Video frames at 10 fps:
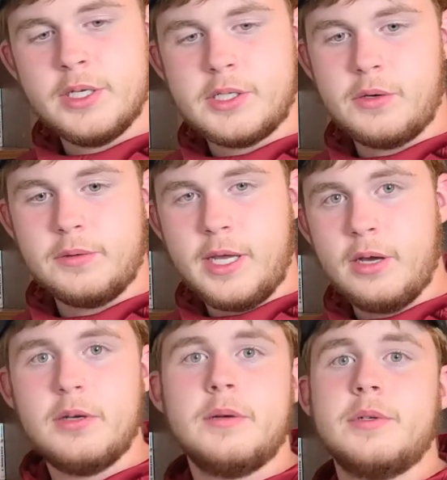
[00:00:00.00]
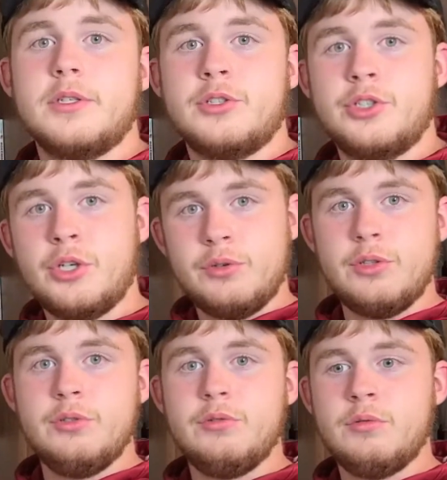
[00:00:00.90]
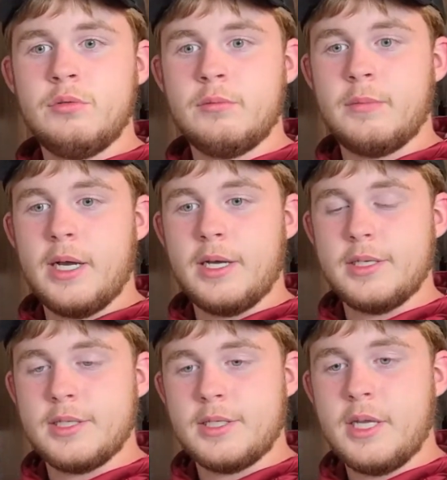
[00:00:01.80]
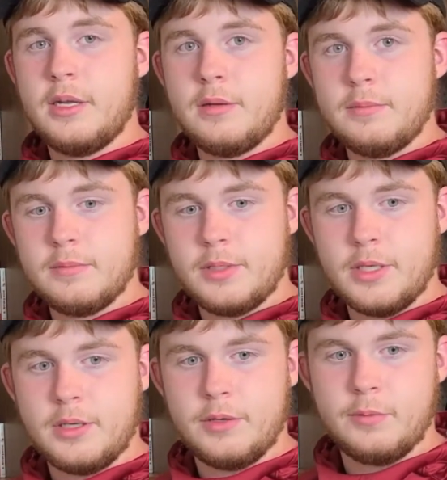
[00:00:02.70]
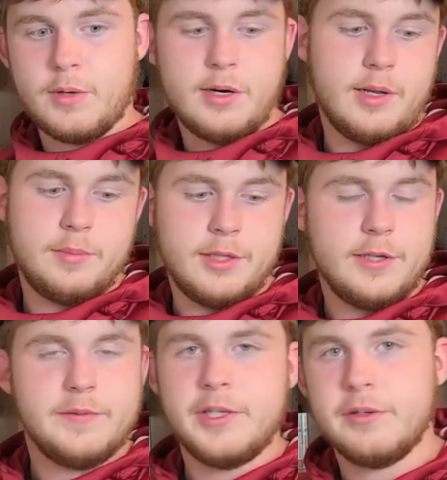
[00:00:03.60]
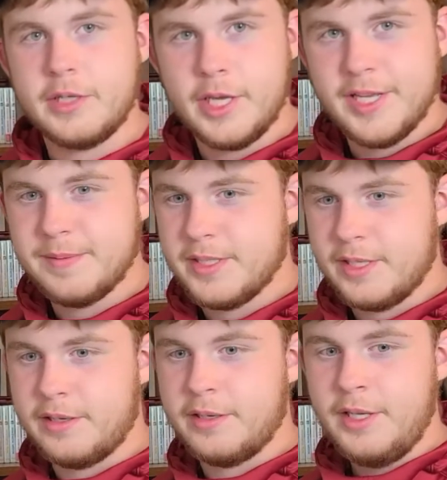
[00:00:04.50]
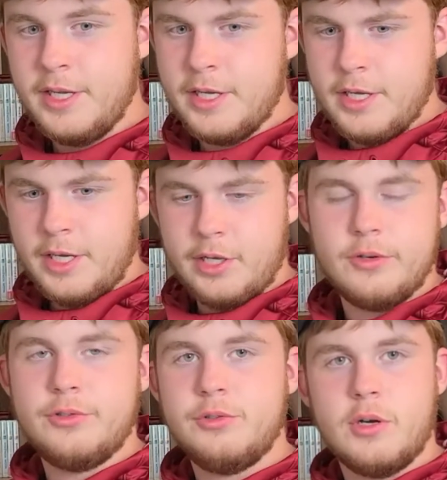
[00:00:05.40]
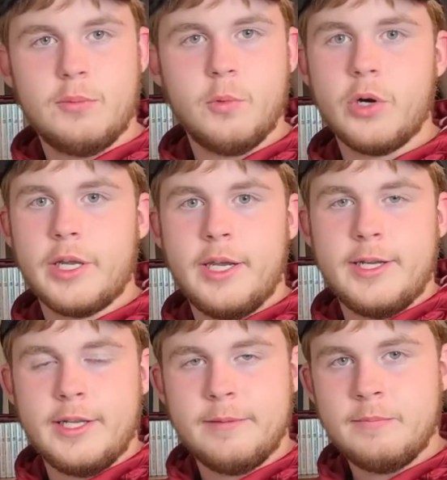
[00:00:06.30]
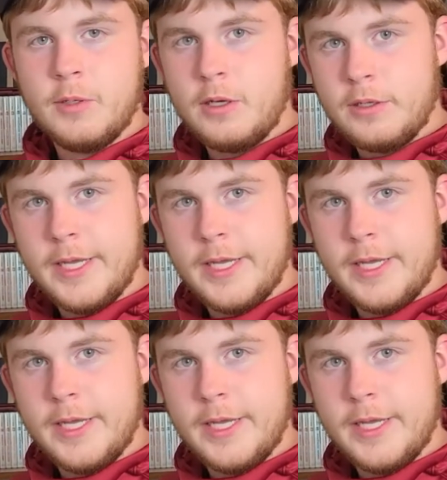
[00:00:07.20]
So now I'm gonna show you my setup where I play video games and, you know, do homework, edit, all